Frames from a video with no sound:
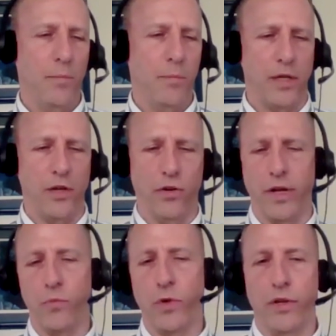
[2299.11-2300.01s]
but you're
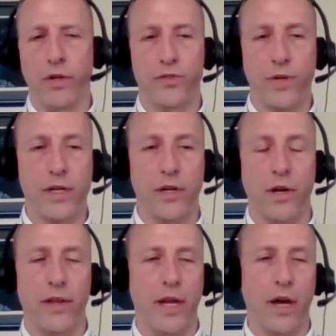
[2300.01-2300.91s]
in, with an instructor
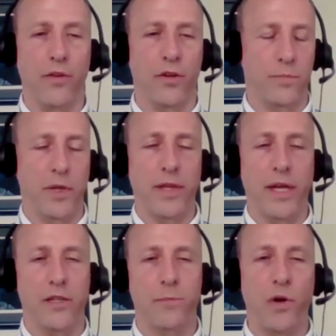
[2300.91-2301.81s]
on the others, but they
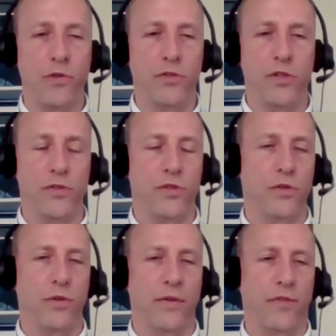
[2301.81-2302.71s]
exposed you
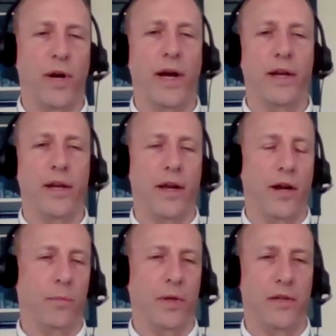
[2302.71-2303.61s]
to a variety of
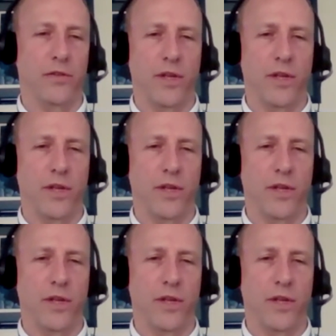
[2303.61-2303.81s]
airplanes.